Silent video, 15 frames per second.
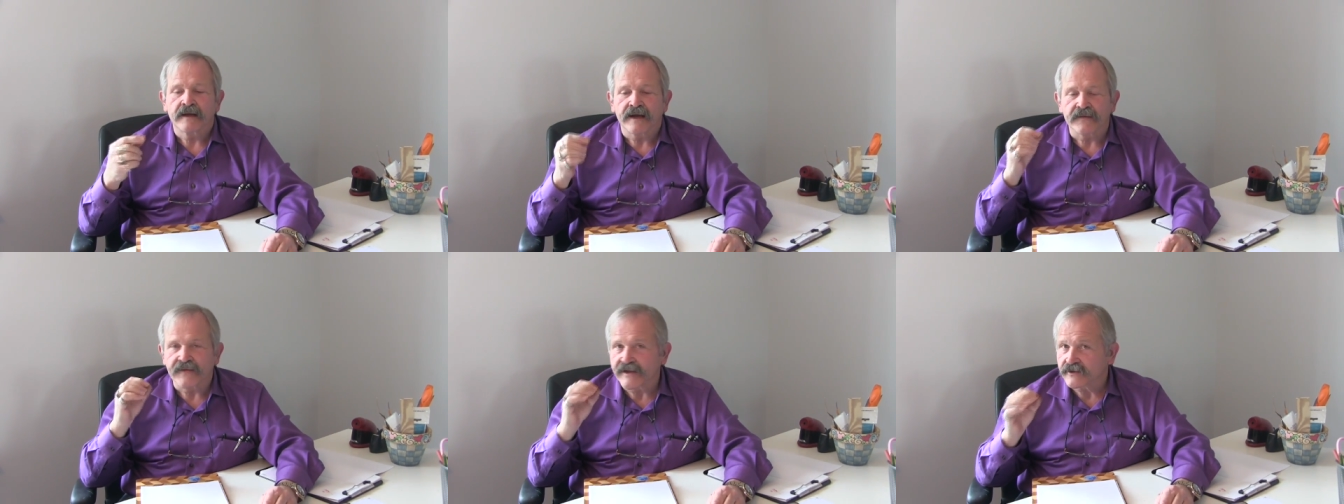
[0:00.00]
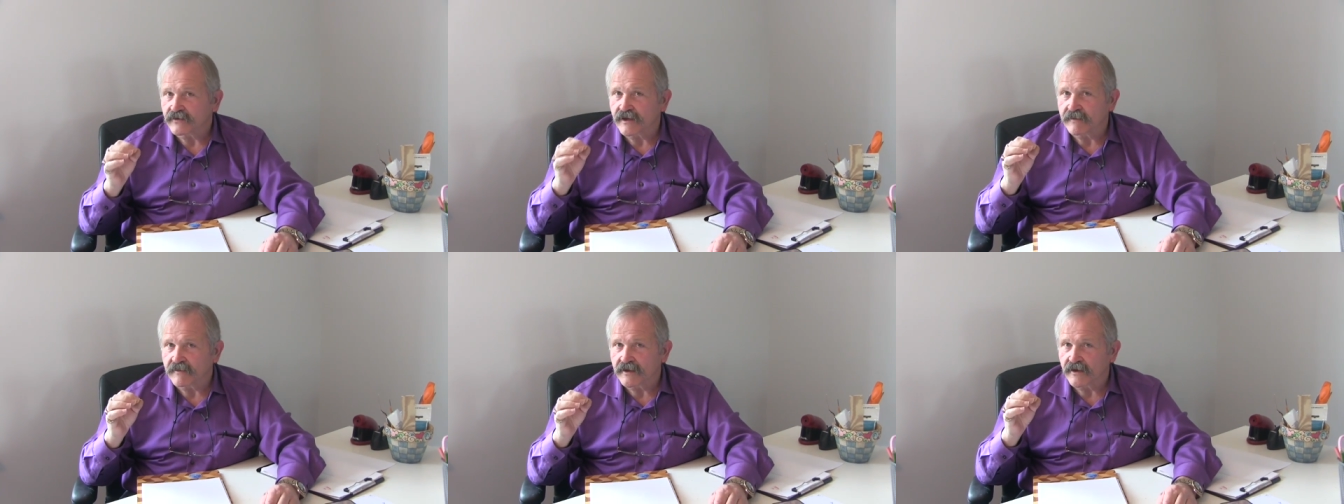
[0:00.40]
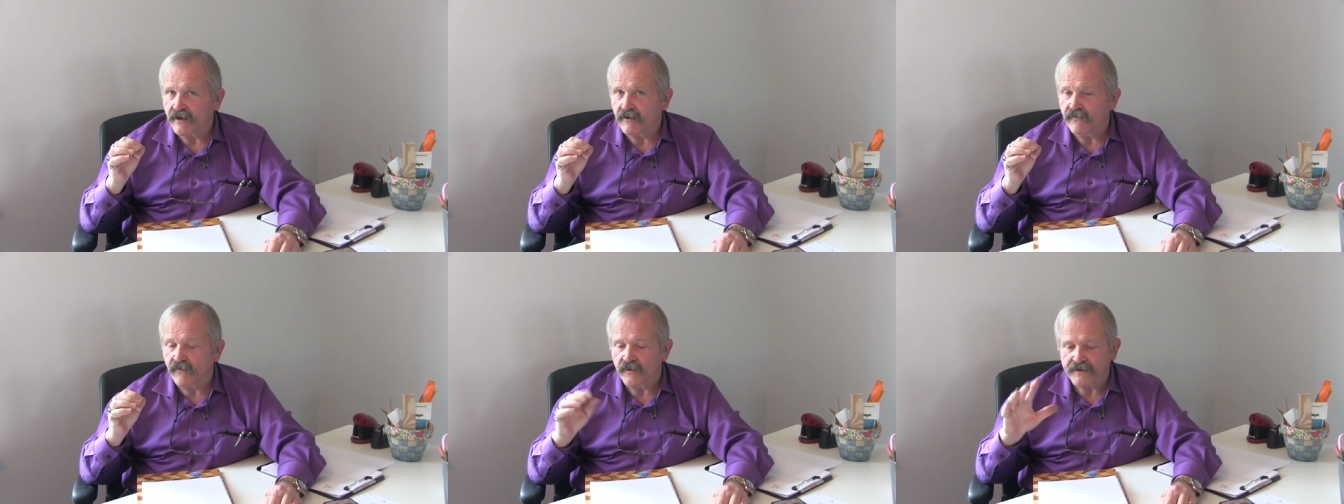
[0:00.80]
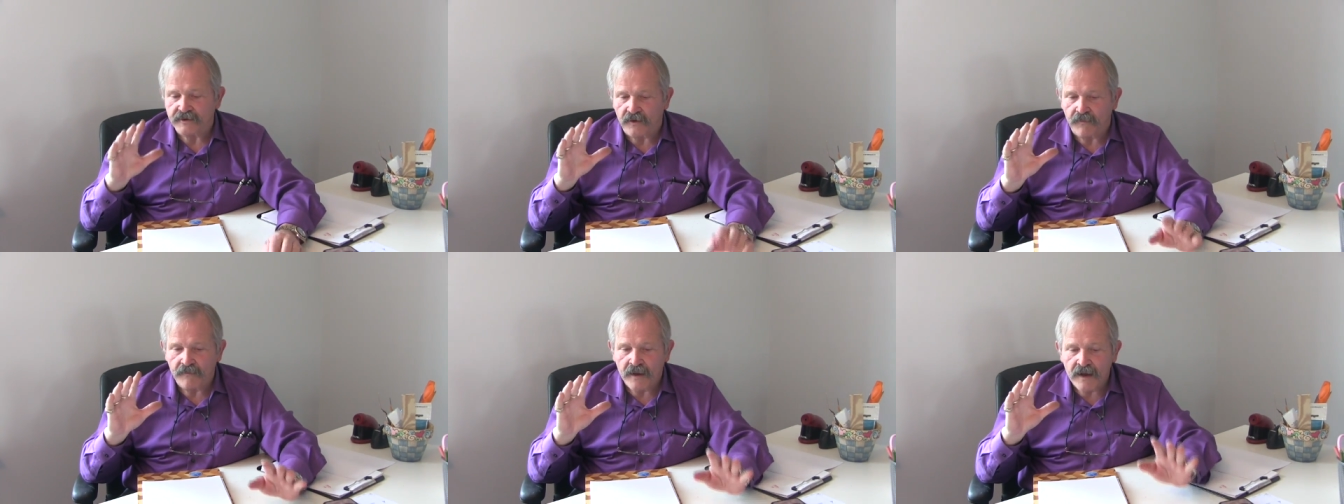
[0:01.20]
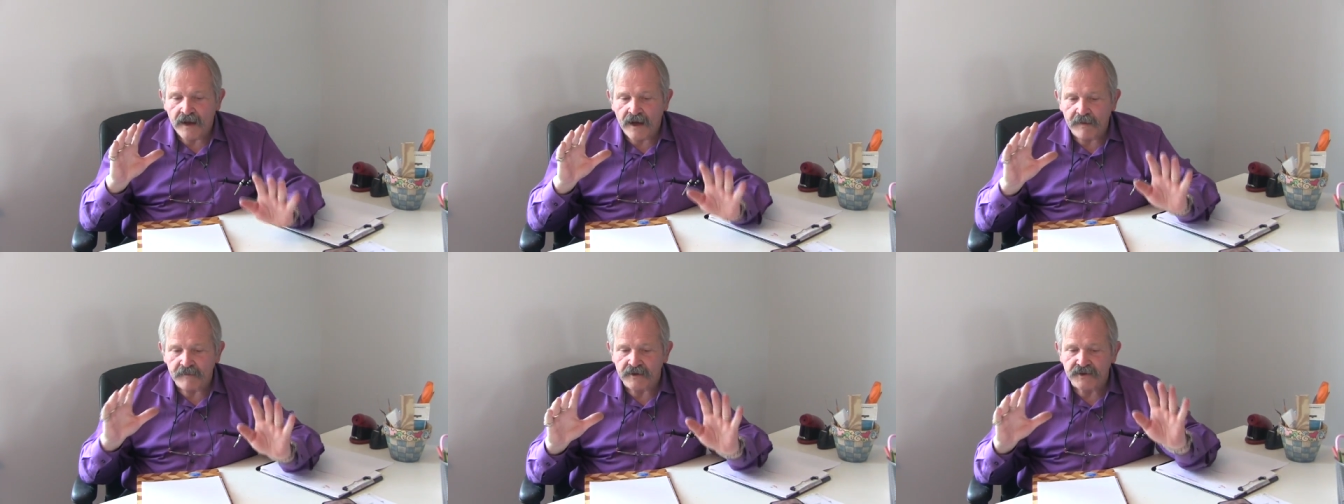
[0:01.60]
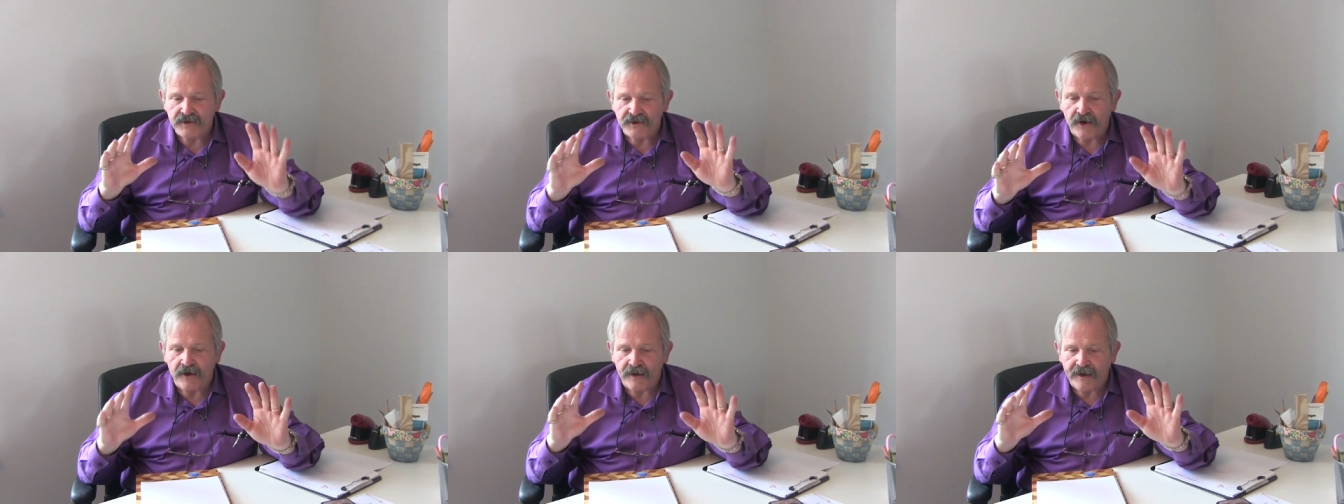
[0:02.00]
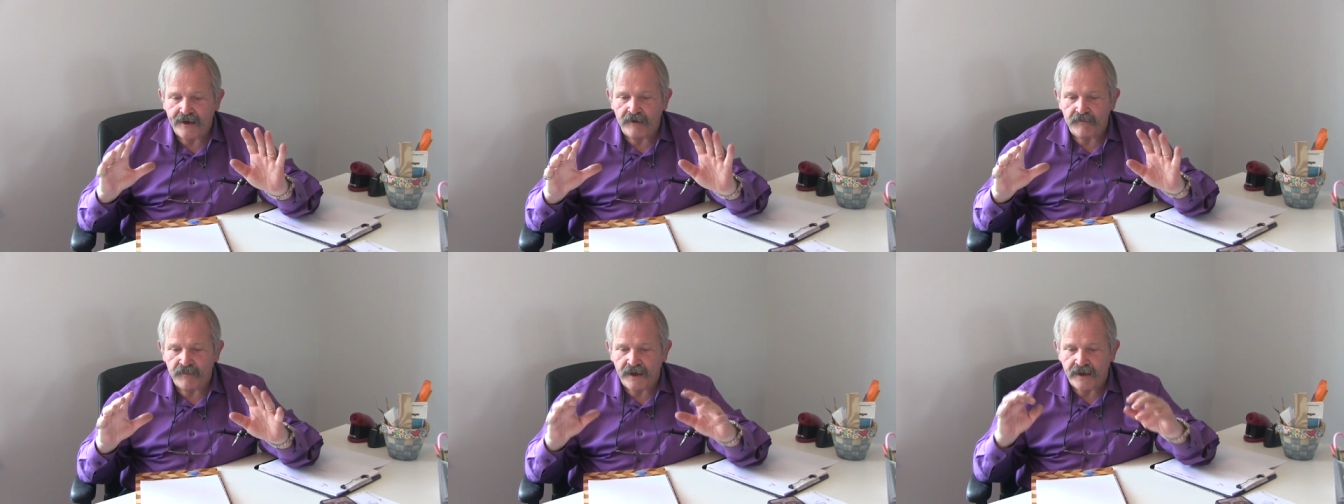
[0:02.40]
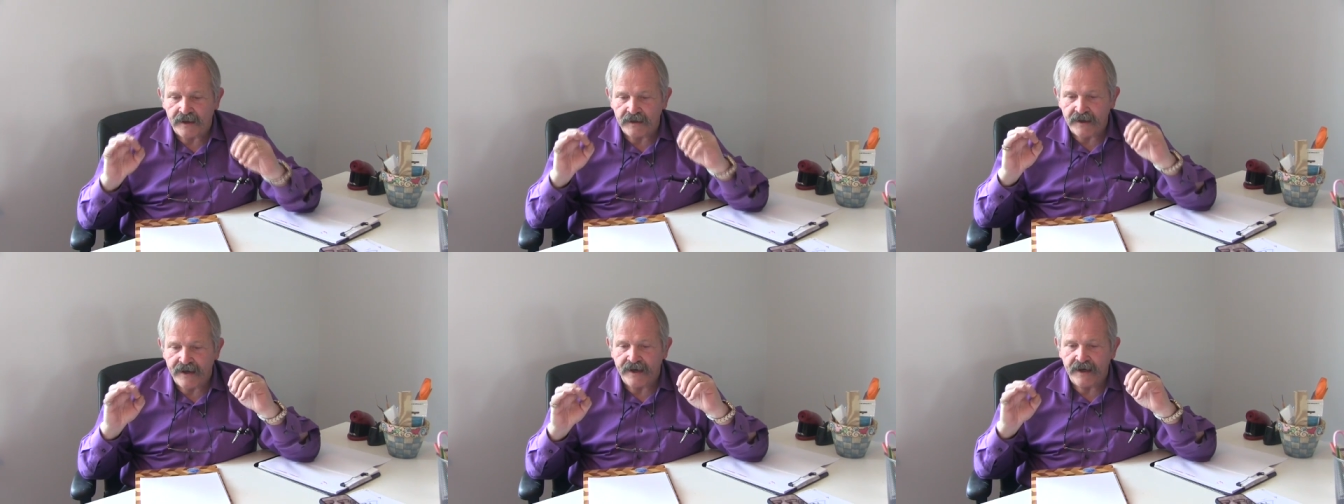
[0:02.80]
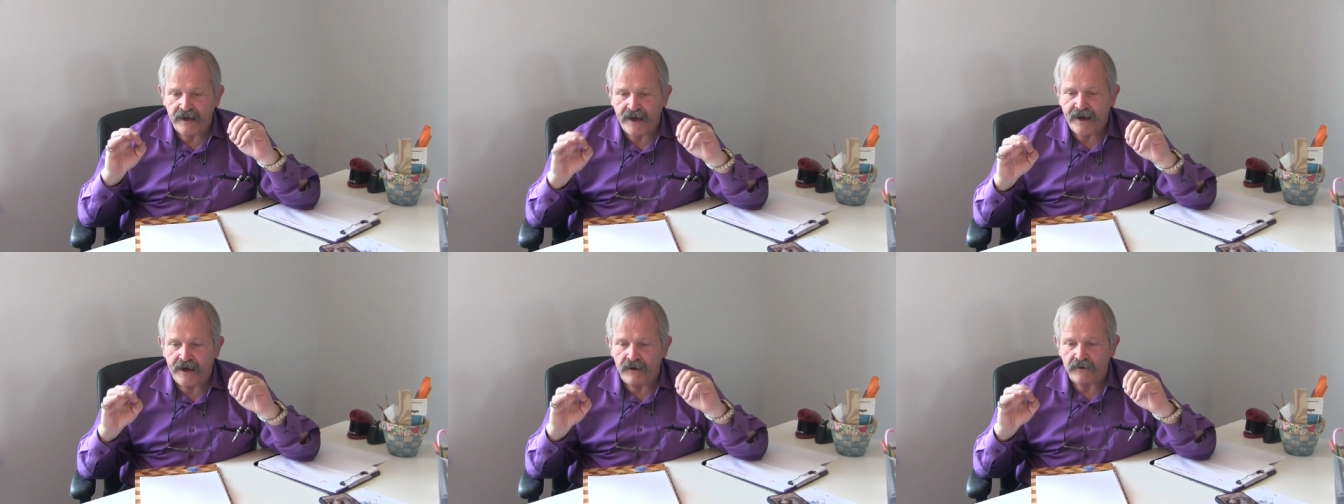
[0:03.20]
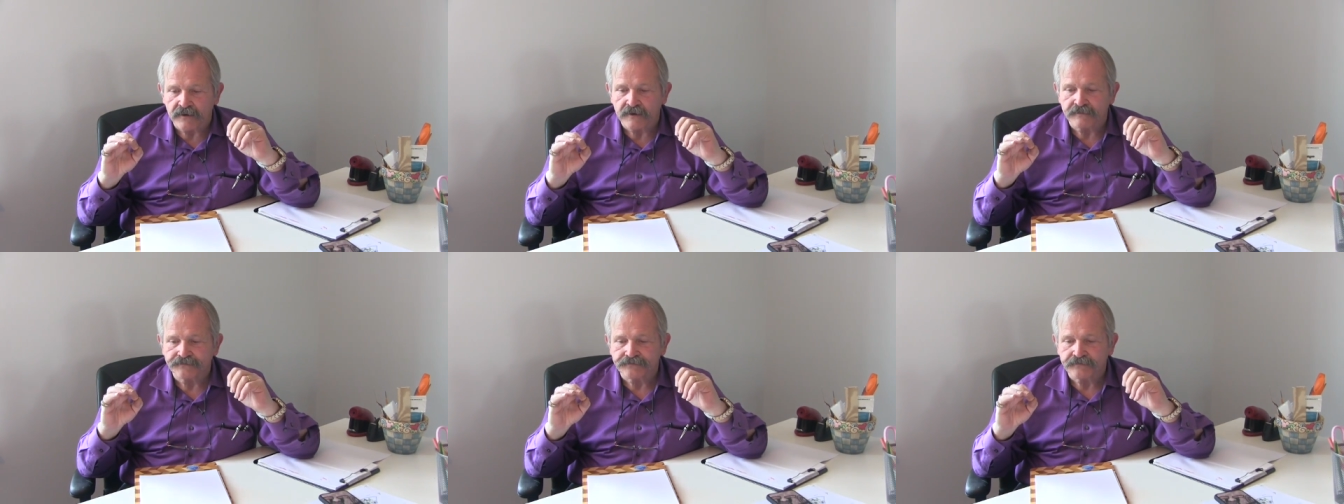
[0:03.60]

and that's what I'm going to go for. So I'm going to start out by laying out